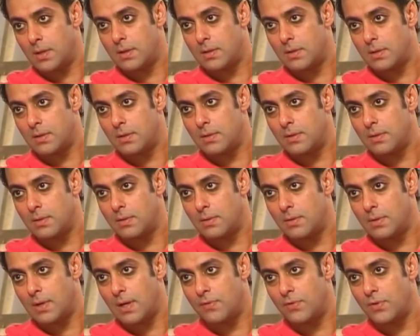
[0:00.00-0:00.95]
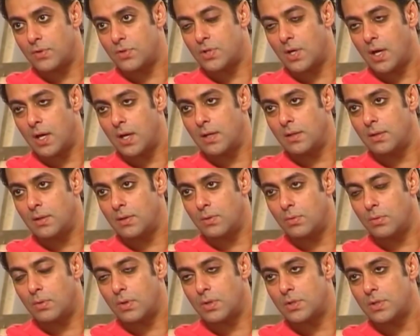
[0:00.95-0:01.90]
that uh, you have your chai and
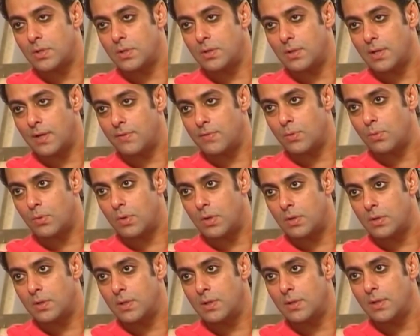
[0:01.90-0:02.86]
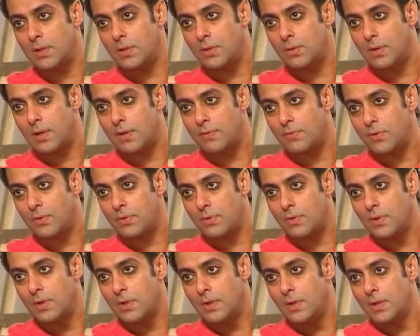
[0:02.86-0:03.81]
then you wash it and you have your water and then you have
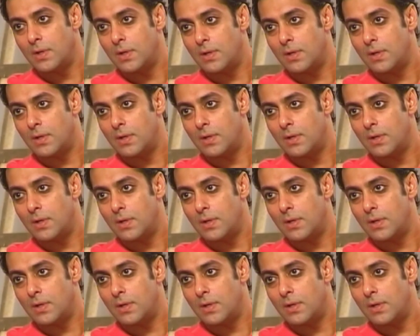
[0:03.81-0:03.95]
your